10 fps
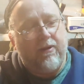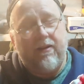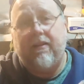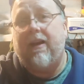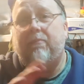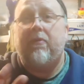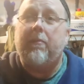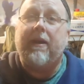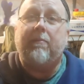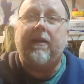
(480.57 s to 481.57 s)
But
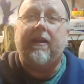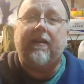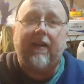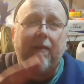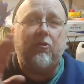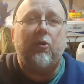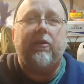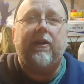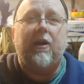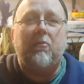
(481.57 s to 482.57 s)
there may be, I'm sure
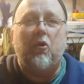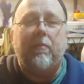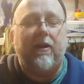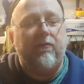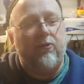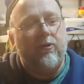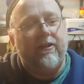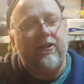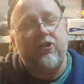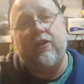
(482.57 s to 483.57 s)
there are more powerful
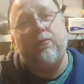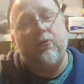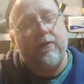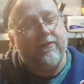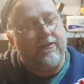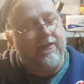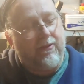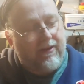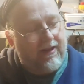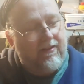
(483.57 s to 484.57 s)
gel ball blasters
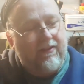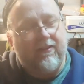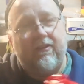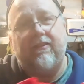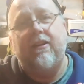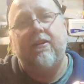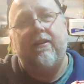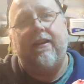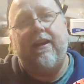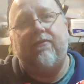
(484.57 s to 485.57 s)
out there. This is
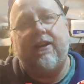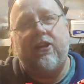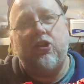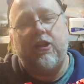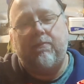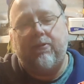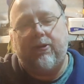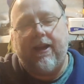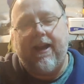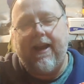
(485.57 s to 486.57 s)
a very cheap
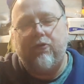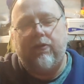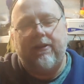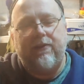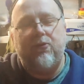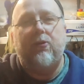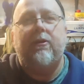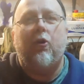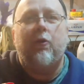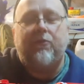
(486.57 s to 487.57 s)
kind of entry level
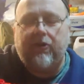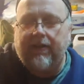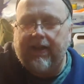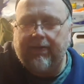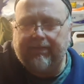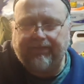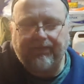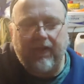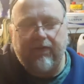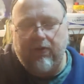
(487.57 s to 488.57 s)
option here
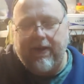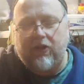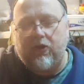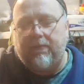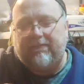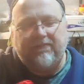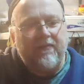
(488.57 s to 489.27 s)
from xshot.